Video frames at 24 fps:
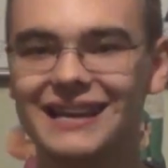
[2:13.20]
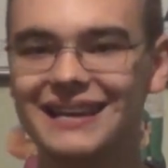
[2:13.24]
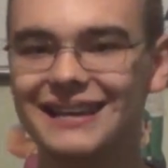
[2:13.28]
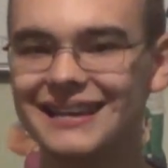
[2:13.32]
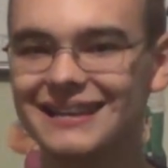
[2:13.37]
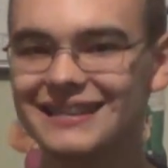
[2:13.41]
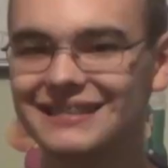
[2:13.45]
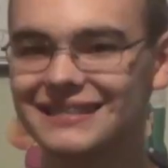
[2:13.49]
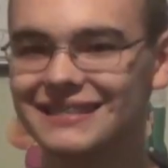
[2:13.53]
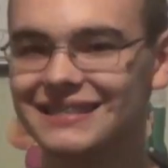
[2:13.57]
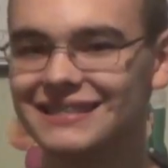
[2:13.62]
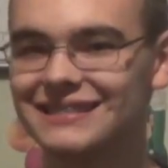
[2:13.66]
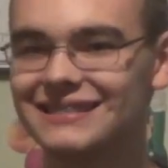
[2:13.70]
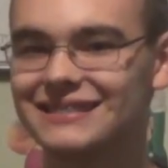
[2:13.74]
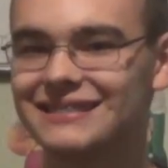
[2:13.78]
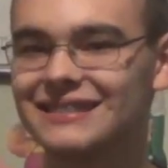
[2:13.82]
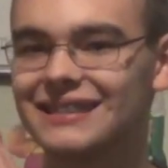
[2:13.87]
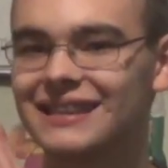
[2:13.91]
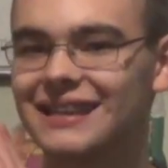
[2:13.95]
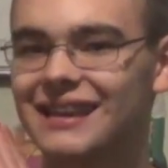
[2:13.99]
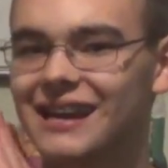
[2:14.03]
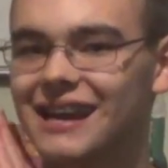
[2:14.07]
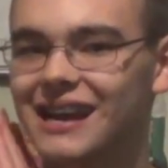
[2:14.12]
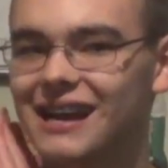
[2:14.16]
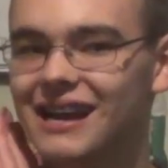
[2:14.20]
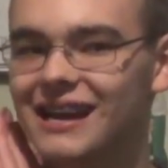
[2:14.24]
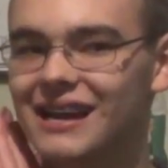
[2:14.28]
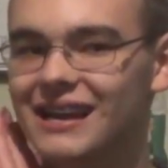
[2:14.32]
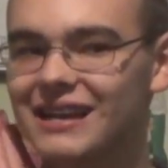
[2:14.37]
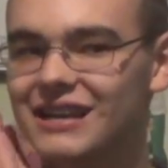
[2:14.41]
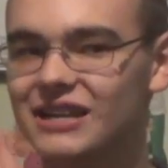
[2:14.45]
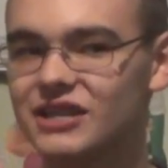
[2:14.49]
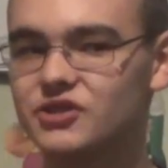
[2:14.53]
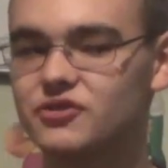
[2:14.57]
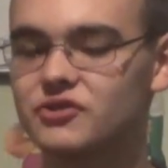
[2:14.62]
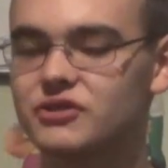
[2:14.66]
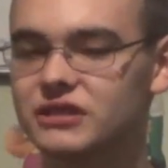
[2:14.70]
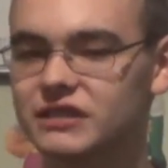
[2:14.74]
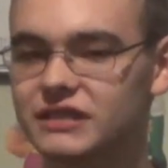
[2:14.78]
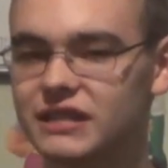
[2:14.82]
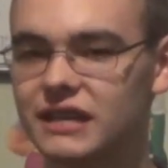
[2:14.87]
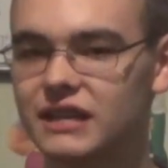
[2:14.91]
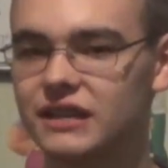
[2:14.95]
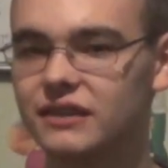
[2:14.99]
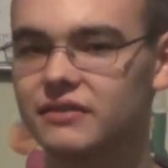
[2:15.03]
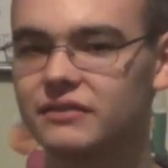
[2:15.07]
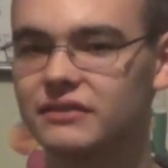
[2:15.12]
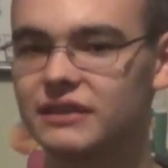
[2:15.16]
isn't
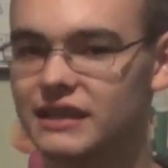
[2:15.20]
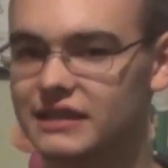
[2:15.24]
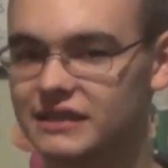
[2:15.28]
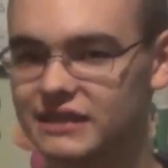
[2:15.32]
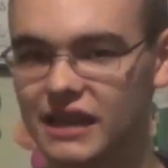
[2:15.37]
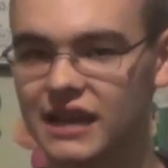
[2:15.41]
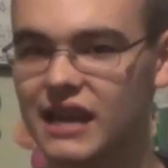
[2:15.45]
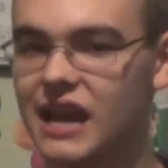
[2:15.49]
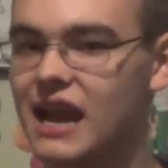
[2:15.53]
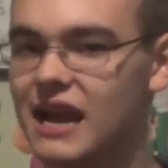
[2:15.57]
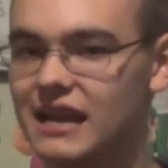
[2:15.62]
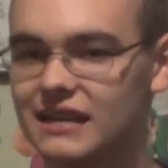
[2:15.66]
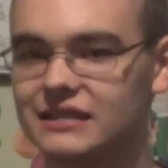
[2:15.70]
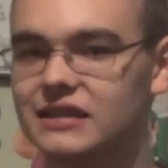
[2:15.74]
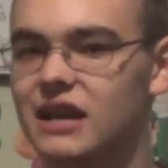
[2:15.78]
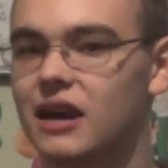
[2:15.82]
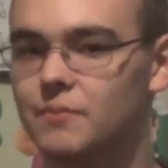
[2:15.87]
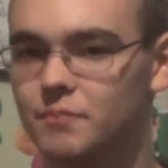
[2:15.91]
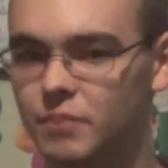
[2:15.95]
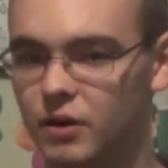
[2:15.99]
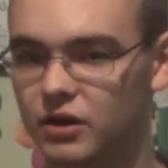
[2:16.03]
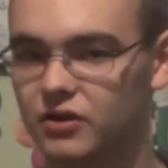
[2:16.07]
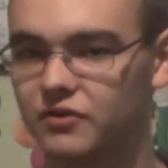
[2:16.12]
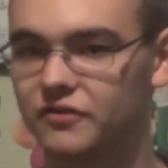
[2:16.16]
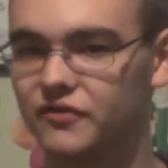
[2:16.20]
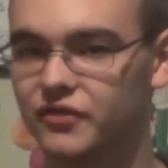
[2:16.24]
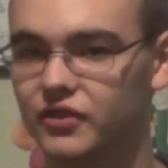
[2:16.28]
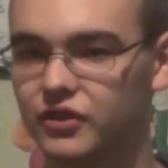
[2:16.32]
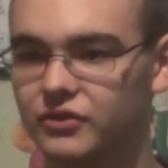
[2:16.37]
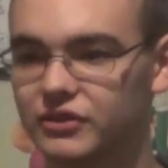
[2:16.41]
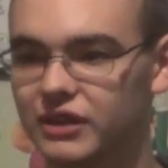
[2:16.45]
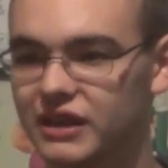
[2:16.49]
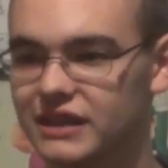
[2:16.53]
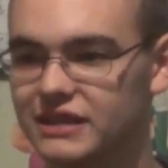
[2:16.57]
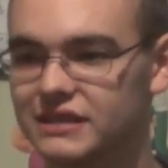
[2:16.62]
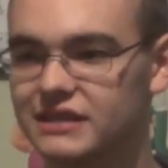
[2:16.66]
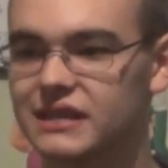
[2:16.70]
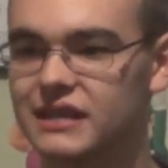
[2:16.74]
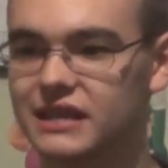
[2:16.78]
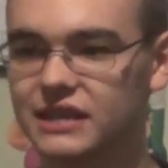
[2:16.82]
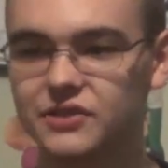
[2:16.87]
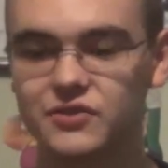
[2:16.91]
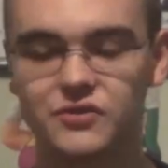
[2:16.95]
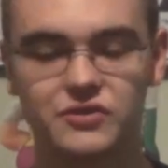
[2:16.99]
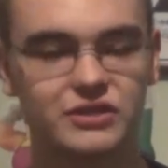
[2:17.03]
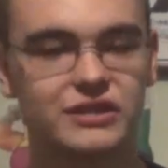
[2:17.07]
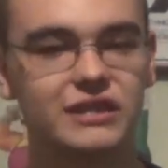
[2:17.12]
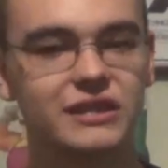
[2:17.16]
interesting. They say Asa Butterfield isn't
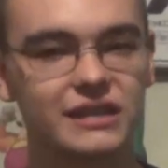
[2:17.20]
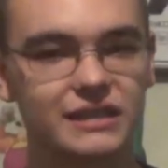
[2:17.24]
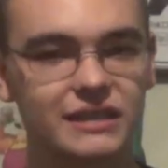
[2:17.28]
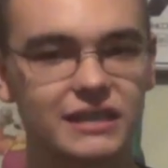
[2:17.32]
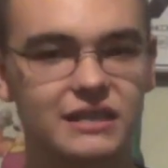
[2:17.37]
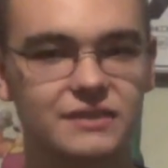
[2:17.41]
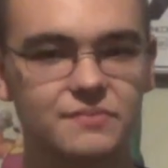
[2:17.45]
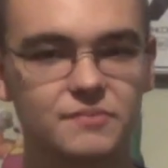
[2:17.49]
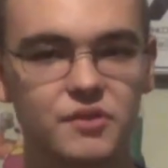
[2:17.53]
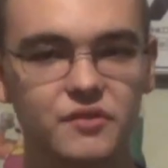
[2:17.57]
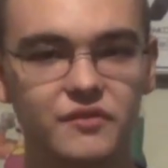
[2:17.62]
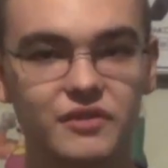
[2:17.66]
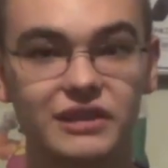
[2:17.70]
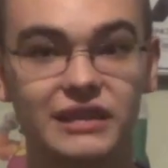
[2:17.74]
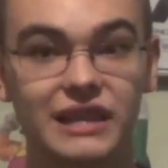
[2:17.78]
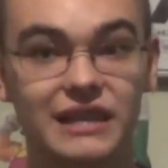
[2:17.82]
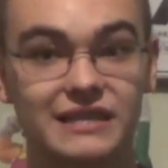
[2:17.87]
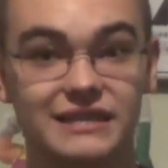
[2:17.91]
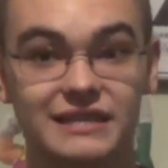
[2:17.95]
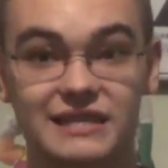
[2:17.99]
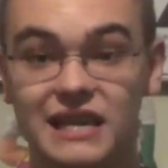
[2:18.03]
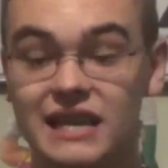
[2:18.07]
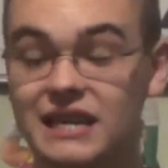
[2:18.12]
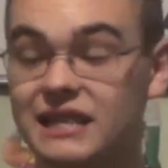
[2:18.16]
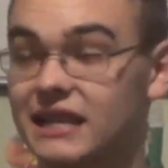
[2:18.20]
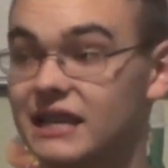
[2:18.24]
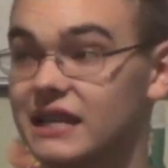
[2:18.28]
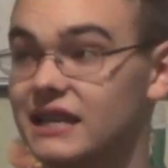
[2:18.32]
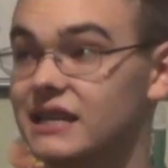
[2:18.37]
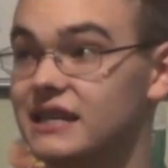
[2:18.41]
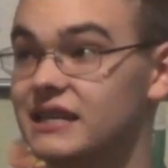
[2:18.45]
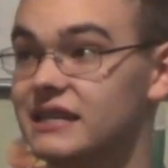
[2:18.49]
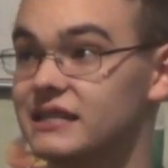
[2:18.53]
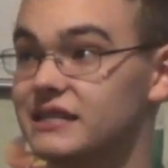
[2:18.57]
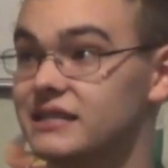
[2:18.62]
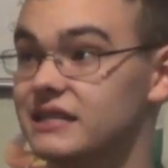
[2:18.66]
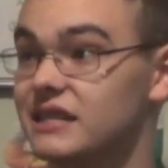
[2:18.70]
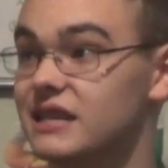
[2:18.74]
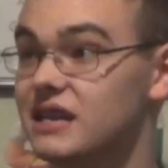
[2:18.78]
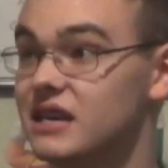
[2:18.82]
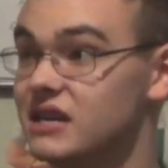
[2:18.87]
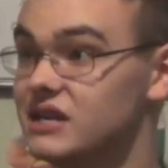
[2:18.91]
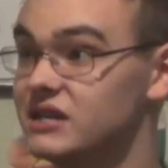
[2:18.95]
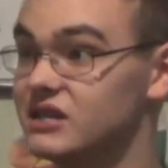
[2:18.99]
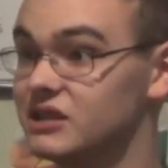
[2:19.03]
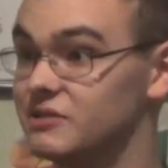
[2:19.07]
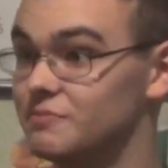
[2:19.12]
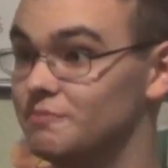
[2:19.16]
interesting in this movie. They say that he's
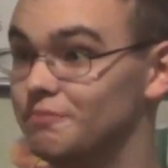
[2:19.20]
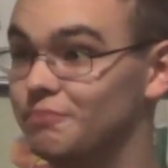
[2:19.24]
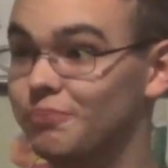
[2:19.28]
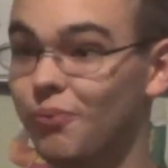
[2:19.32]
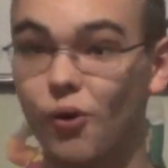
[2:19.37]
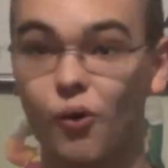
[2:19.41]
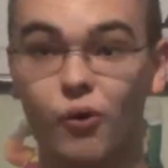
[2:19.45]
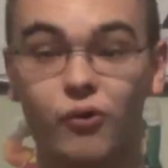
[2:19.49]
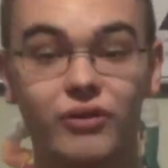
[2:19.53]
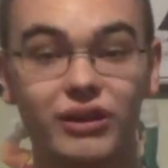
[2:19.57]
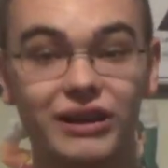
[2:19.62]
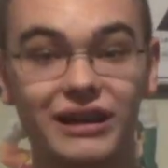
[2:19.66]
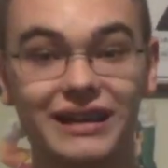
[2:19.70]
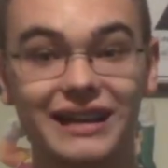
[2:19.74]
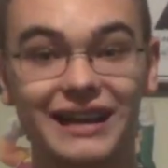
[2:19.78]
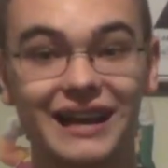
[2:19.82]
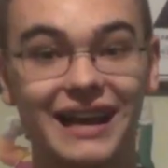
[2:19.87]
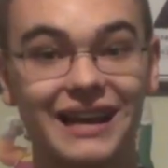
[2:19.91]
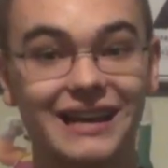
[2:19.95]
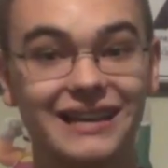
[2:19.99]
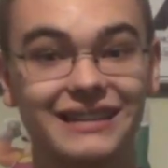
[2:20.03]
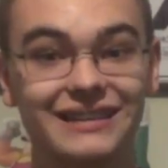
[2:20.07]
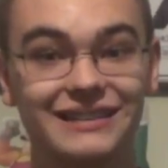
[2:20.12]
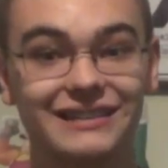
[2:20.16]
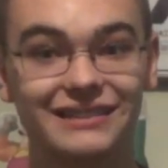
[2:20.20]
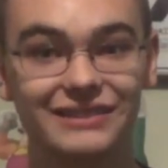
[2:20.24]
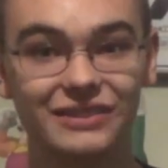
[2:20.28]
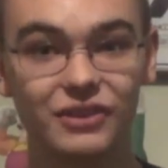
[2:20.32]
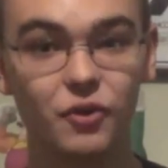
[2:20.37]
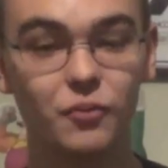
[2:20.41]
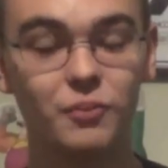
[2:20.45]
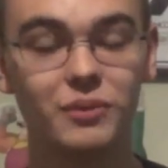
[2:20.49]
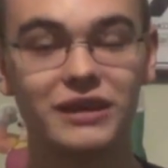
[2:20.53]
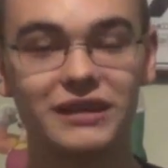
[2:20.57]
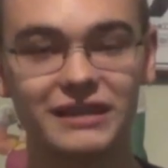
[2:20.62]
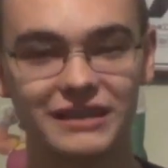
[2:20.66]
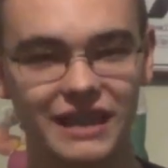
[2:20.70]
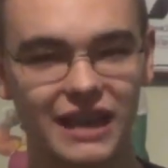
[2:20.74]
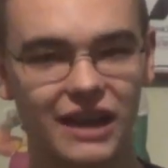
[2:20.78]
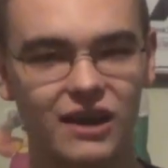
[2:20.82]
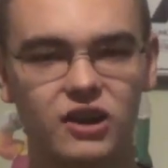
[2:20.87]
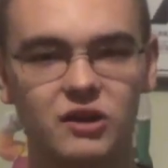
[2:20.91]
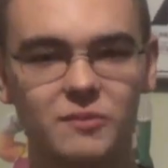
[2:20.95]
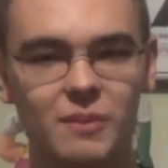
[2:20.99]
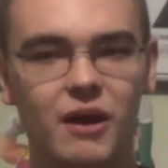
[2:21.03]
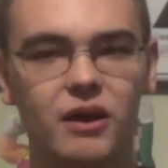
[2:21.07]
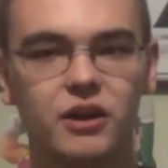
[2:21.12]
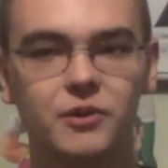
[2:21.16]
just boring and nobody
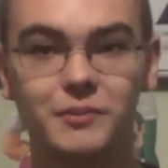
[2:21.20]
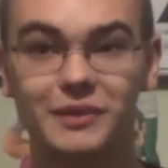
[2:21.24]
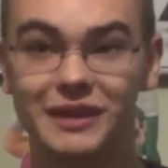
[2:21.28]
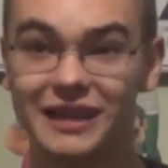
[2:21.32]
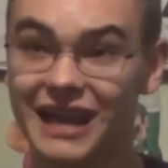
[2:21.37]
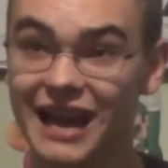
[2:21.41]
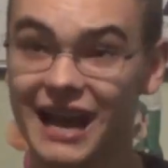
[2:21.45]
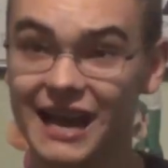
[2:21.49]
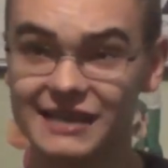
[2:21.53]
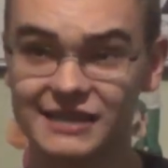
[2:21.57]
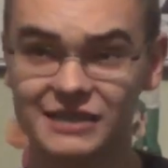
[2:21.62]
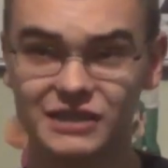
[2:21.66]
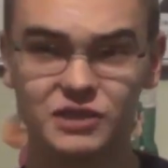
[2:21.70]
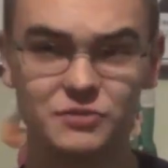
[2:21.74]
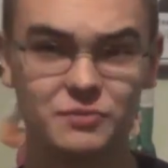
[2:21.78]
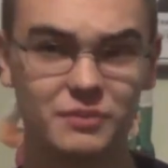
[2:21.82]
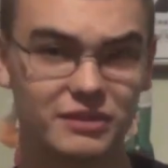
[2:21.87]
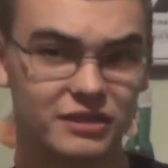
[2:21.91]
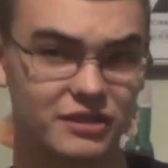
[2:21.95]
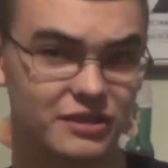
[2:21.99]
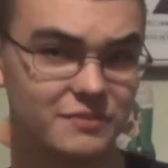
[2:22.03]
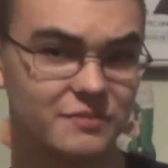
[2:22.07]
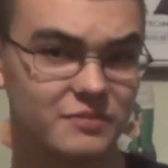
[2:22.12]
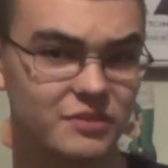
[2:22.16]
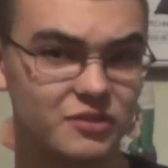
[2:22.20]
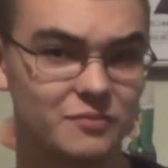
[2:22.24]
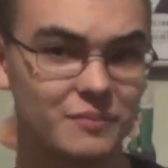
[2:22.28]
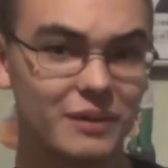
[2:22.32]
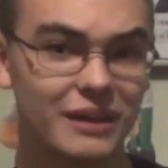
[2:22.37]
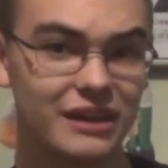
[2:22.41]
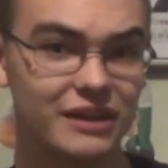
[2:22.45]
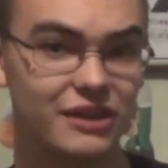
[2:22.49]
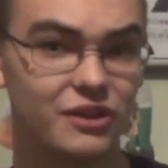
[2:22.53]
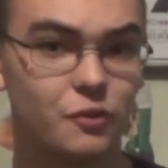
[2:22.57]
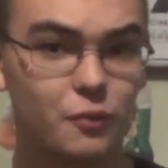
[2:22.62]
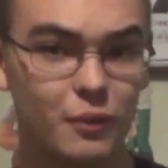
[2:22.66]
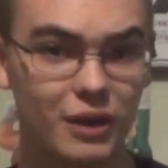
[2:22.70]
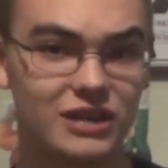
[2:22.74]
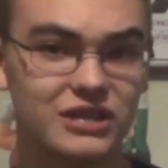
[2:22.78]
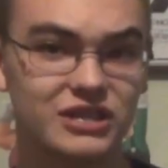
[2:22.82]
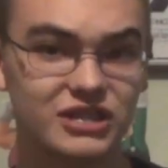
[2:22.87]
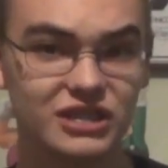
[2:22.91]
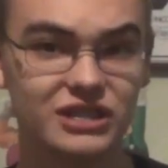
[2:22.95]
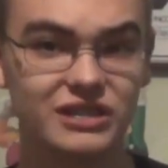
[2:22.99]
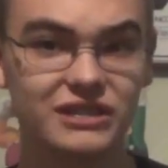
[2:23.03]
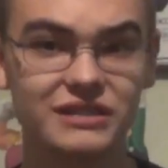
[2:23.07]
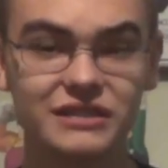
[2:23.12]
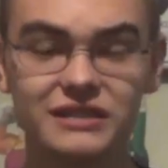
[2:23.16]
cared about him and he asked too many
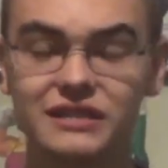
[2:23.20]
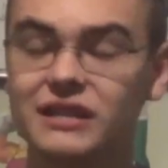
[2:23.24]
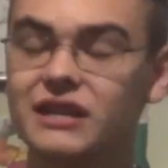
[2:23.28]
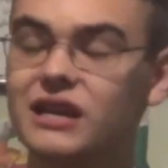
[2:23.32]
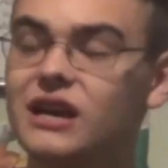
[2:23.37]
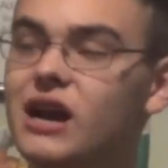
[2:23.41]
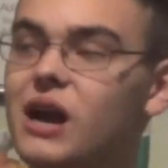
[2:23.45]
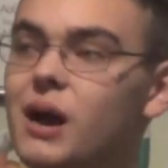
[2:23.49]
questions.